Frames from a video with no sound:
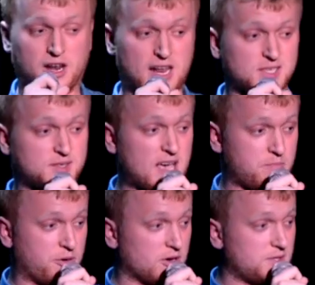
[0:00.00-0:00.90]
Unless
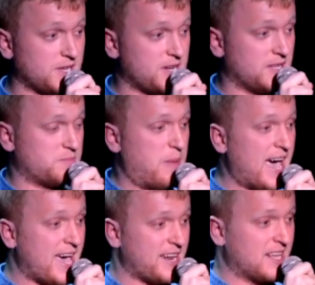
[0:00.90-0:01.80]
that person is
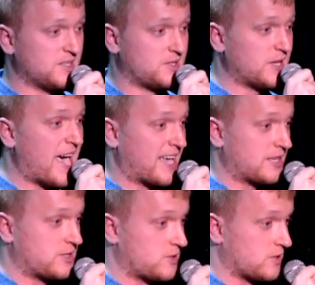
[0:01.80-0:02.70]
bad at
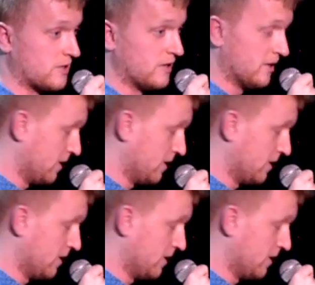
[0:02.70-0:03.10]
sex,